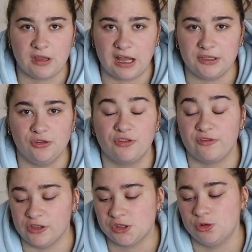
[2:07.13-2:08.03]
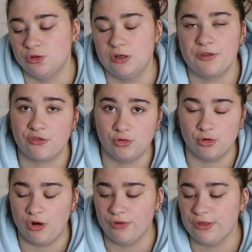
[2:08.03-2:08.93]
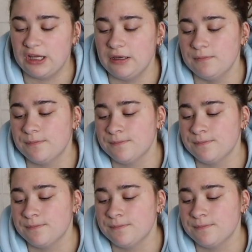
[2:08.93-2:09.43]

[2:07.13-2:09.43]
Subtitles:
that I use for school and school only.